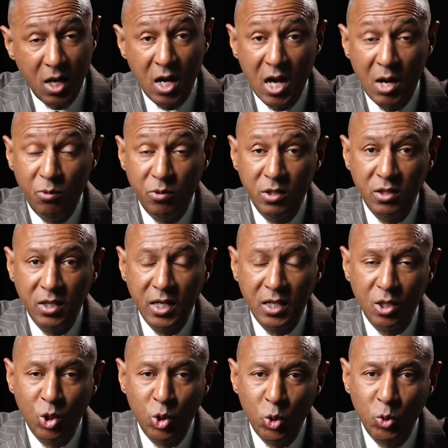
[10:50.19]
I want to thank
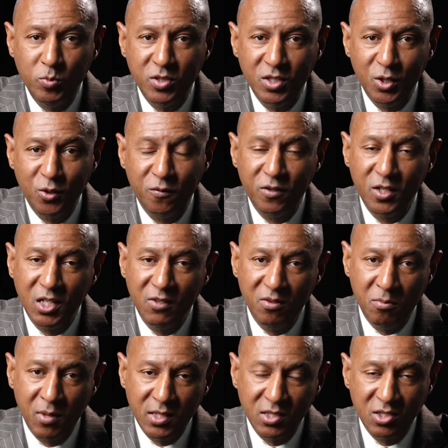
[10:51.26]
the Hope Center for
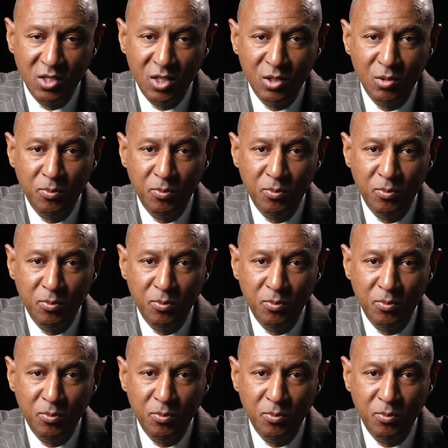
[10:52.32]
giving my son